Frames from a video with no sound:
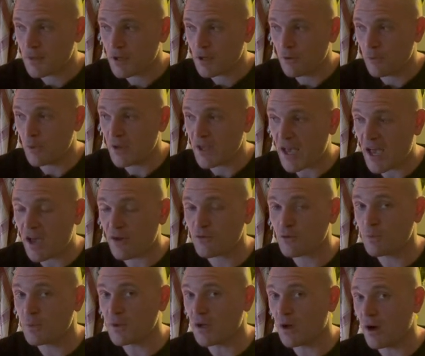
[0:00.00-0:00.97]
We have
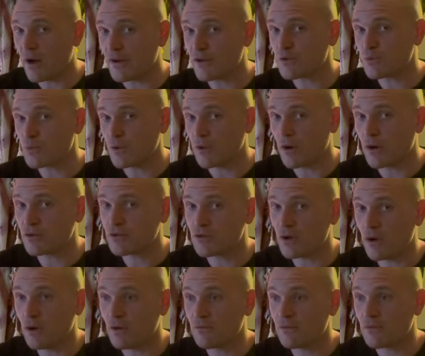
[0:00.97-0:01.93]
to be honest with
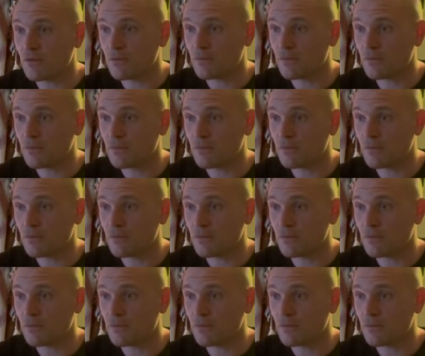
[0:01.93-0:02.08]
ourselves.